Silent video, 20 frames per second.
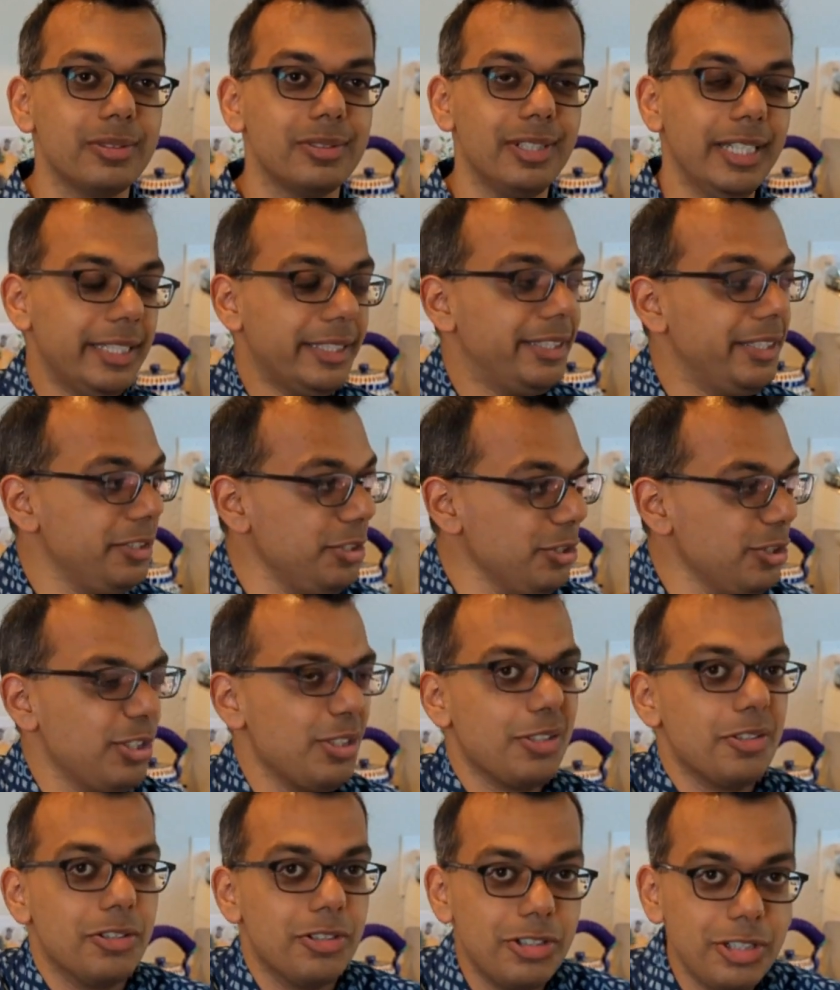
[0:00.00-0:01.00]
Like, they
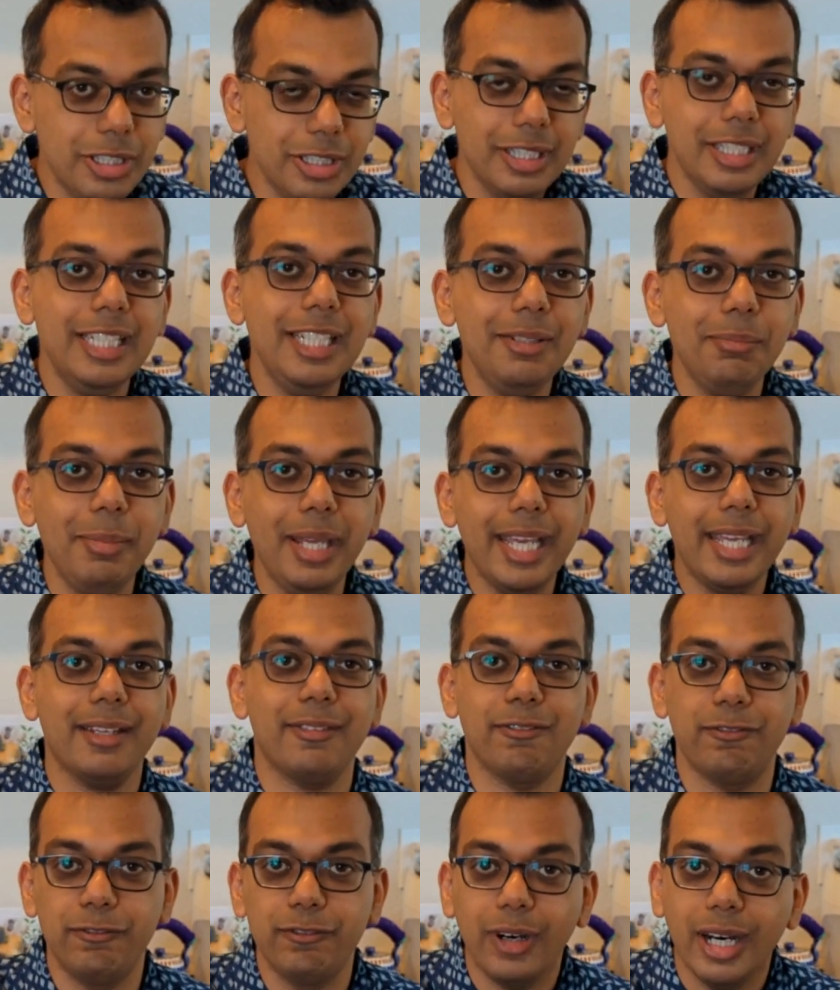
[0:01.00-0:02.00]
just really make
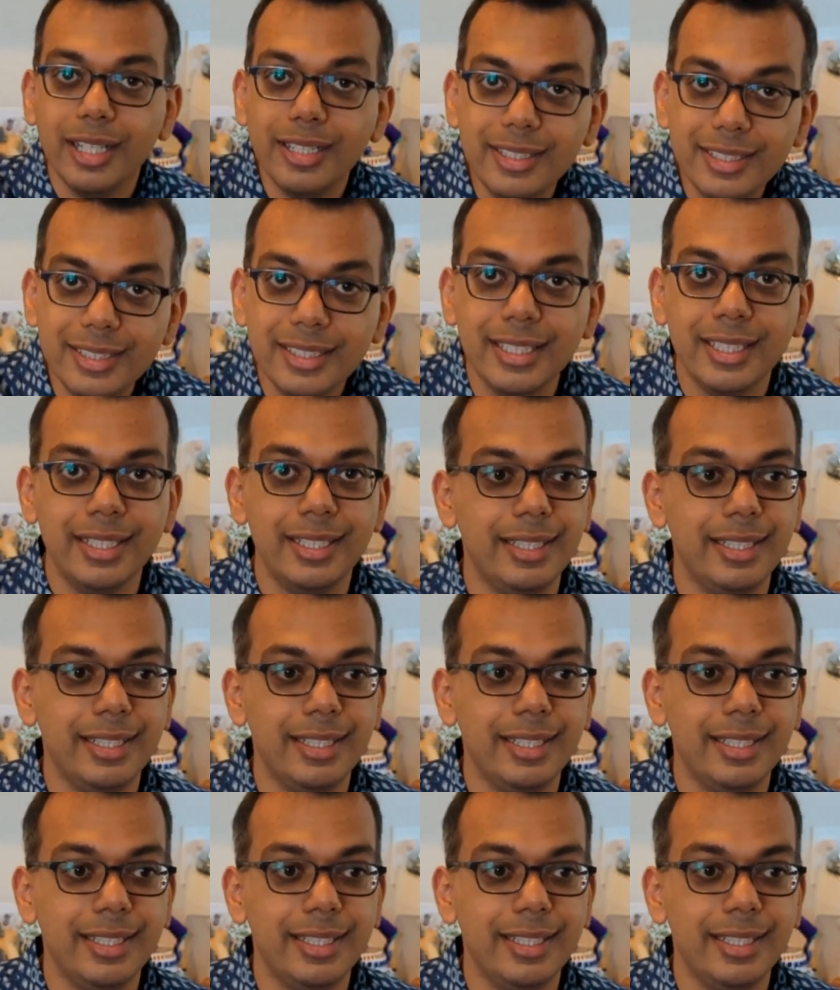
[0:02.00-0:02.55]
it fun